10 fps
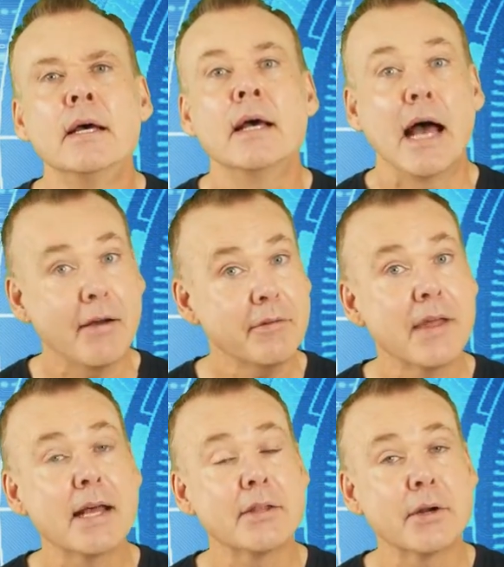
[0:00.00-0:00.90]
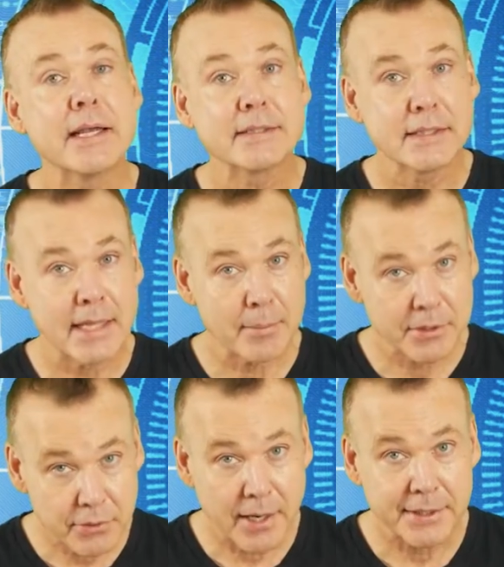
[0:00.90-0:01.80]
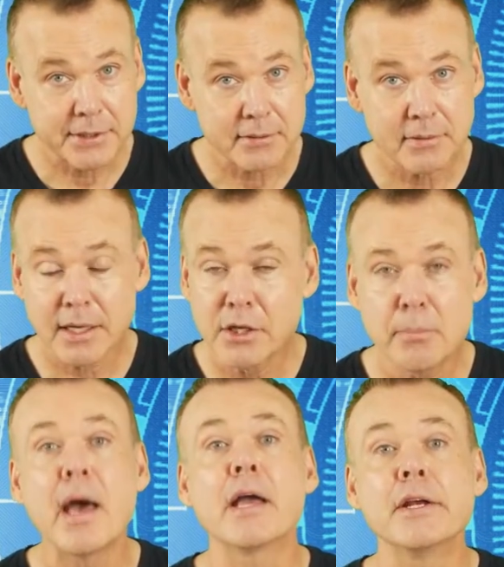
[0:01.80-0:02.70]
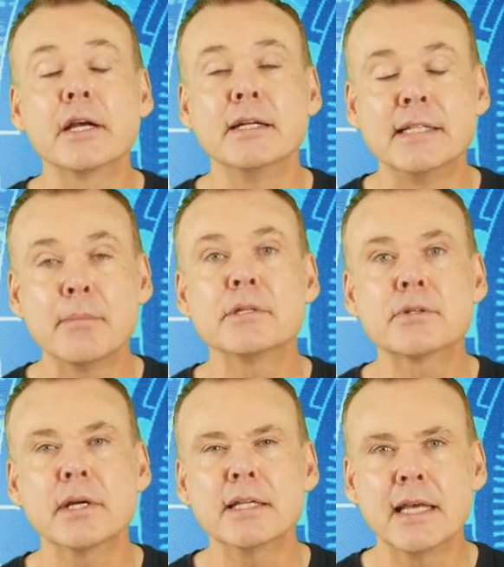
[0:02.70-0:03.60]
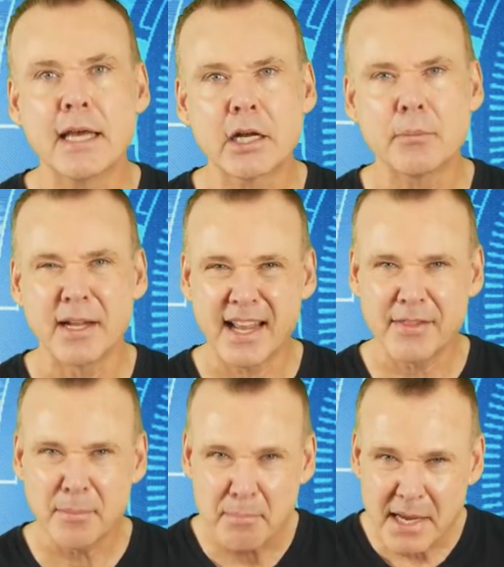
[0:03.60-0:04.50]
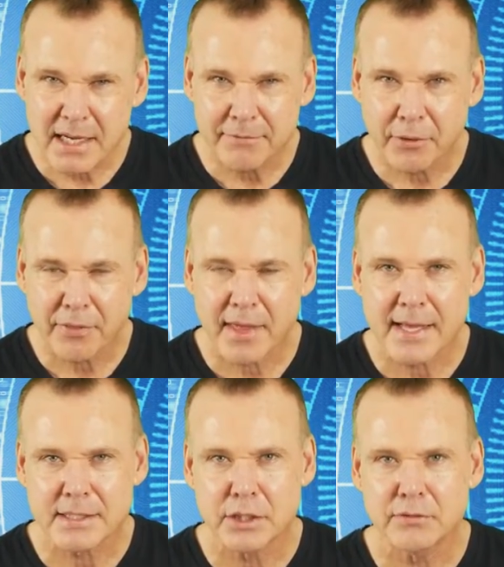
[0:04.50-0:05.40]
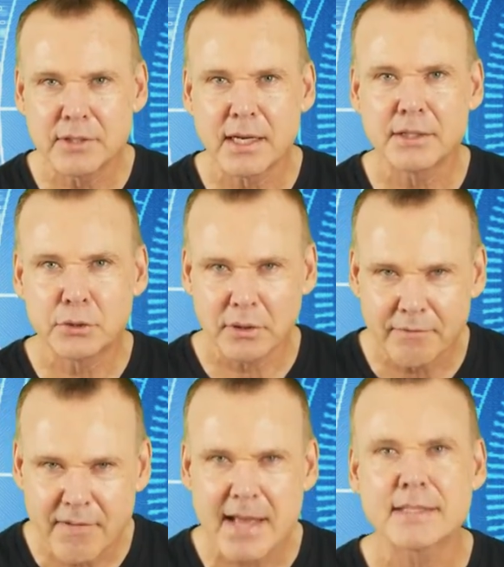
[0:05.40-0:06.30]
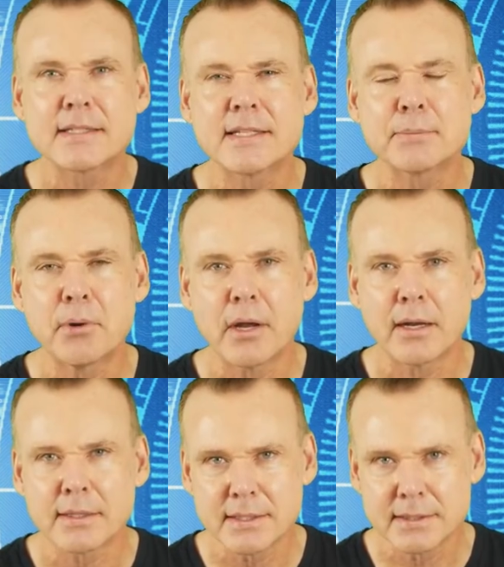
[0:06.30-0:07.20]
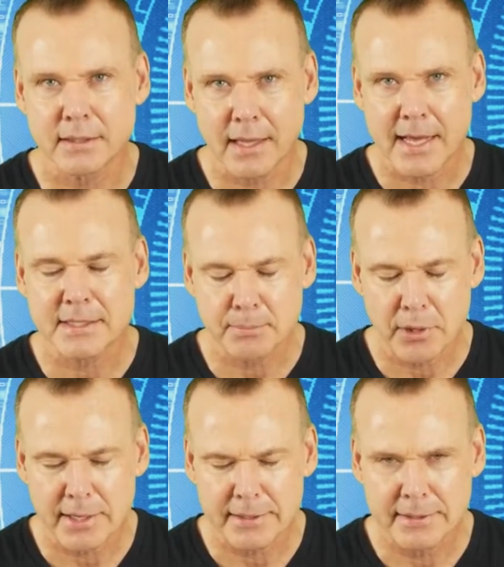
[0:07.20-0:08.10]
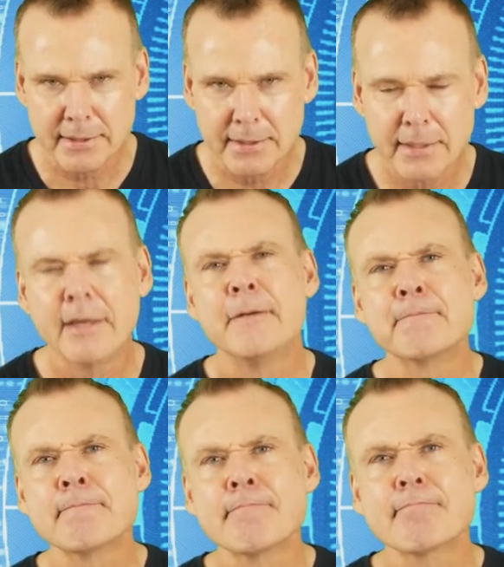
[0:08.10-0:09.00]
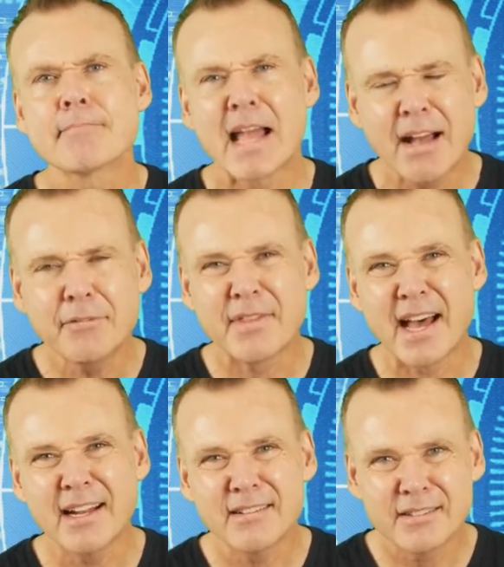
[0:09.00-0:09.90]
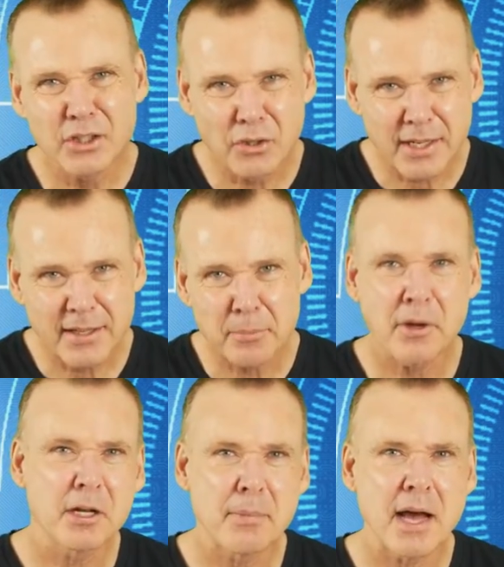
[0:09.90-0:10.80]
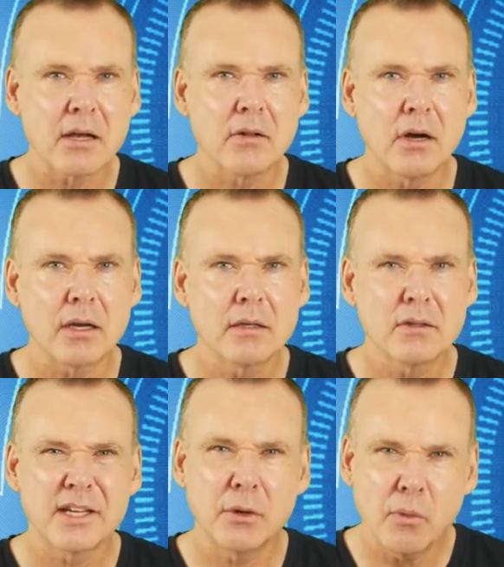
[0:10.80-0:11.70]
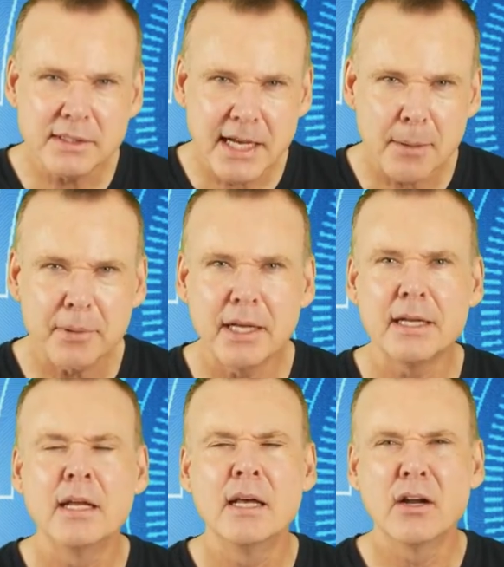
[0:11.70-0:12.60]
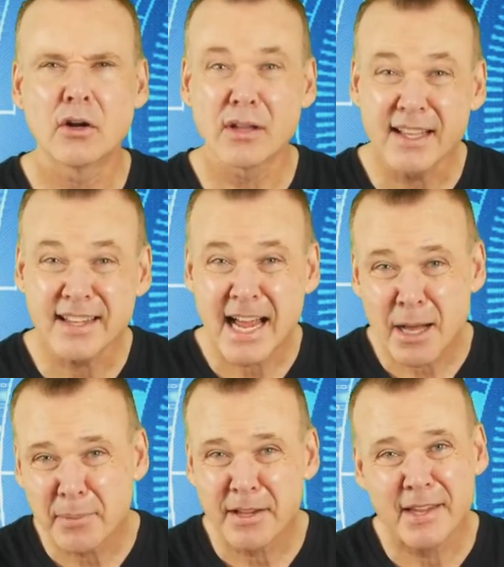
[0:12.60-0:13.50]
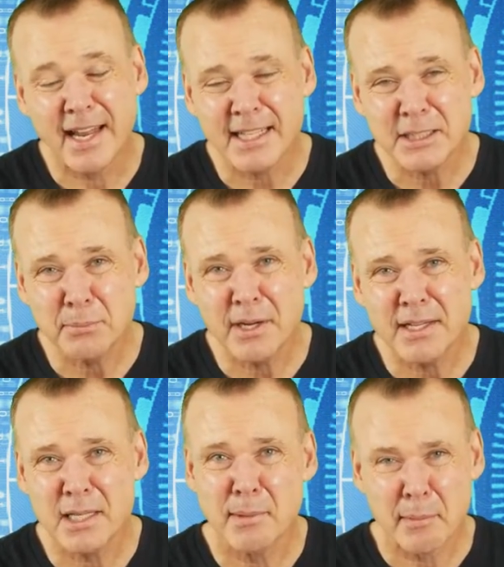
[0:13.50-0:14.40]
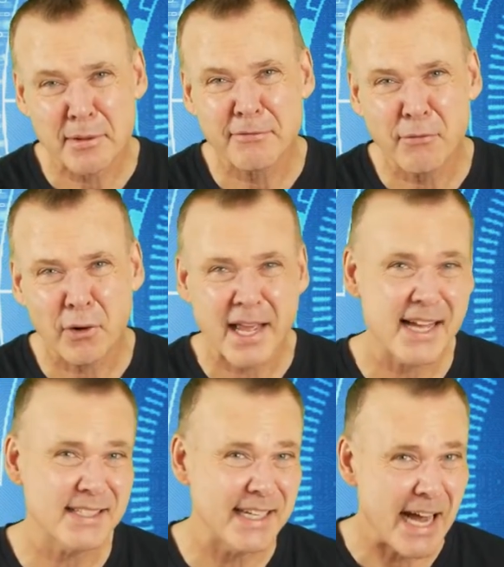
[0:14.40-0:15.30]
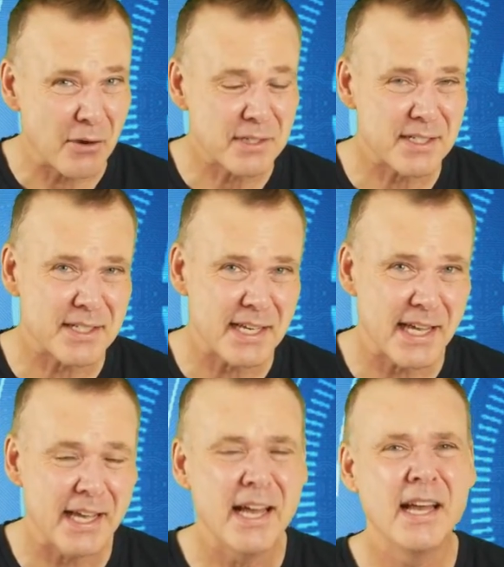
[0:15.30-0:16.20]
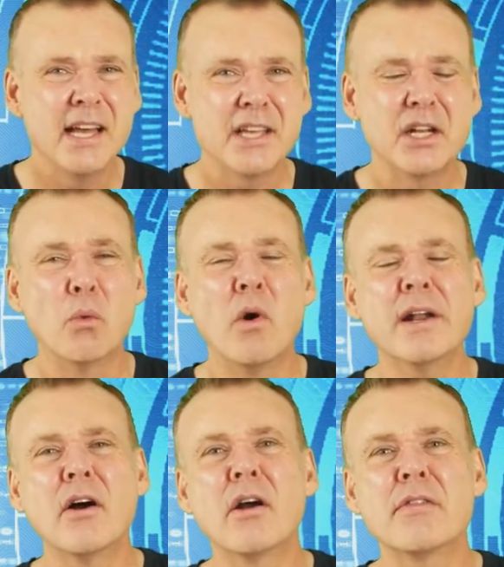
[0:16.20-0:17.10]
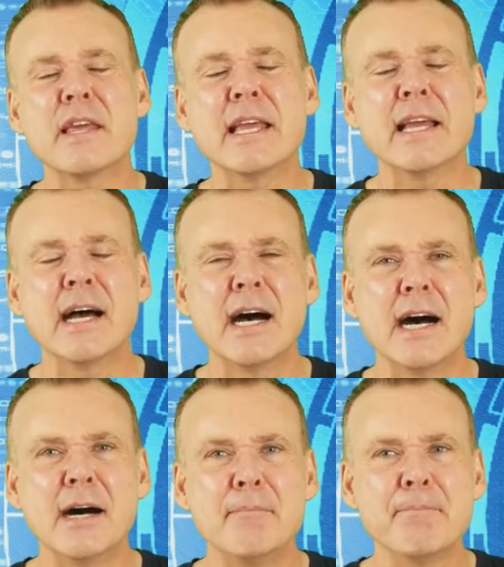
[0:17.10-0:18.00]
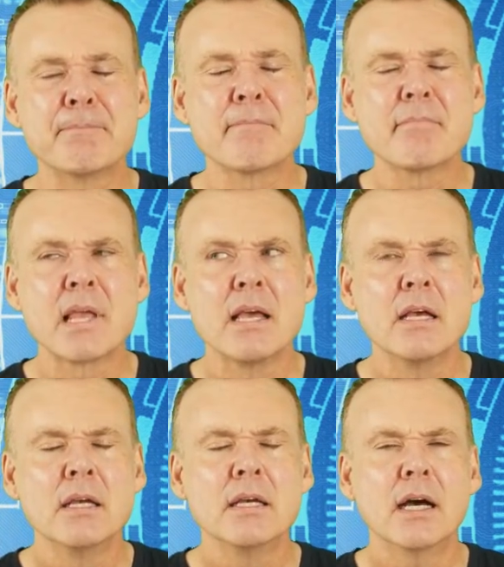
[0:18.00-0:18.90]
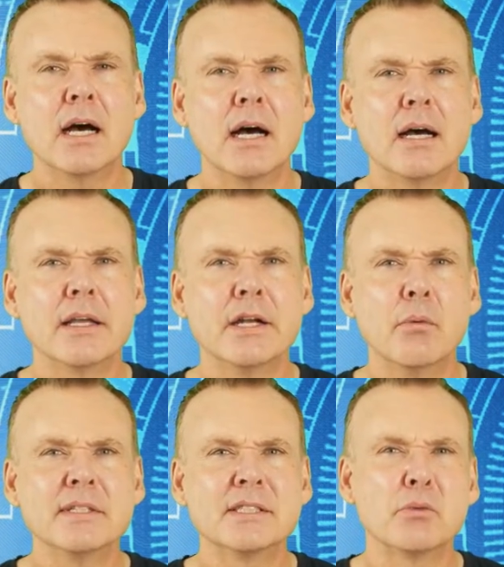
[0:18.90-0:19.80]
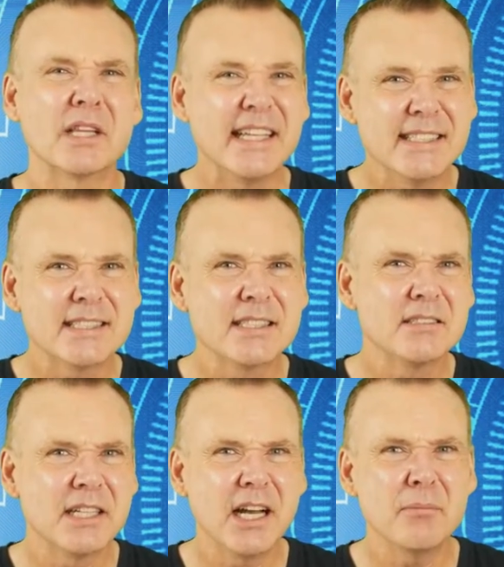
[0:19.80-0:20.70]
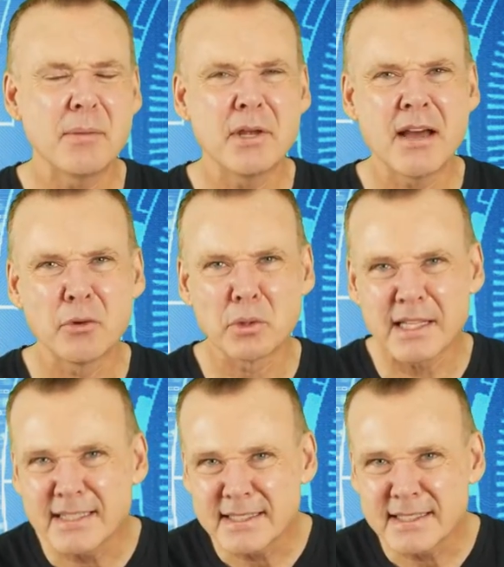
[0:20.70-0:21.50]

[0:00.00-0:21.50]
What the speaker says: After that, there is a demonstration. And you bet, you're going to demonstrate the increment and the meaningful things that you've done to advance this product since the last sprint. After that, you're looking at the product backlog, looking at what's happening or likely to happen in the next sprint. You may be forecasting out to see, what are the, what is the release? Maybe you have a release